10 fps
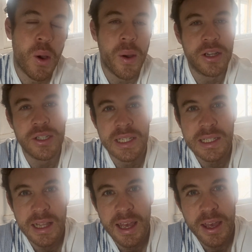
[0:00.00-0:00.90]
questions
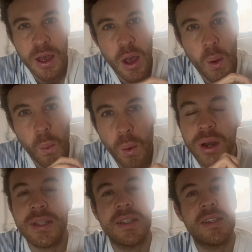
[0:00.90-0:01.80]
like, what
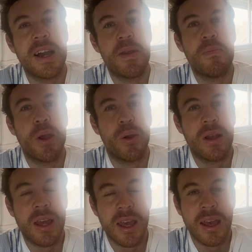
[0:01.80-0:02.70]
is the time period
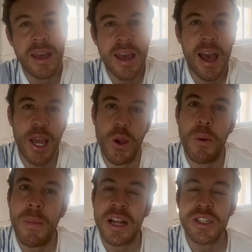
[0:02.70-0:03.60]
here? Are you
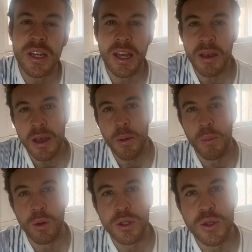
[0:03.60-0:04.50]
imagining
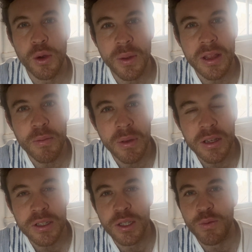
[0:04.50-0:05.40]
more storming the
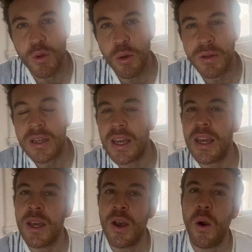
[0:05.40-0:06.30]
beaches of
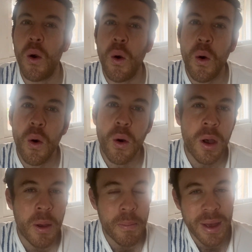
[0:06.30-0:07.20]
Normandy
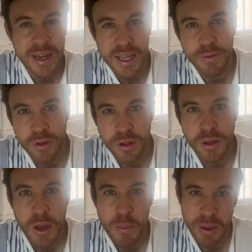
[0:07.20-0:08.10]
or
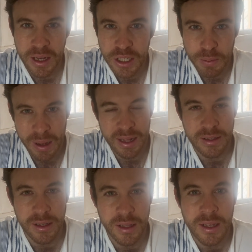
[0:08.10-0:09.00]
medieval pitched
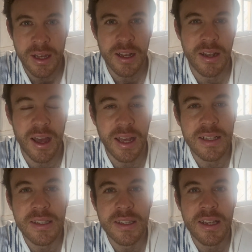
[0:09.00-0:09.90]
battle,
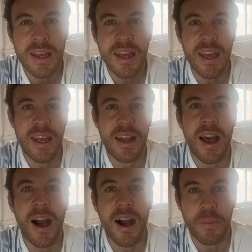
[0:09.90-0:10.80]
knights in
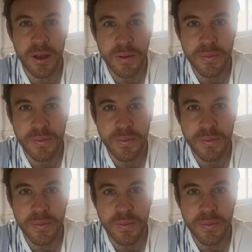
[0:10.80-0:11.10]
armor?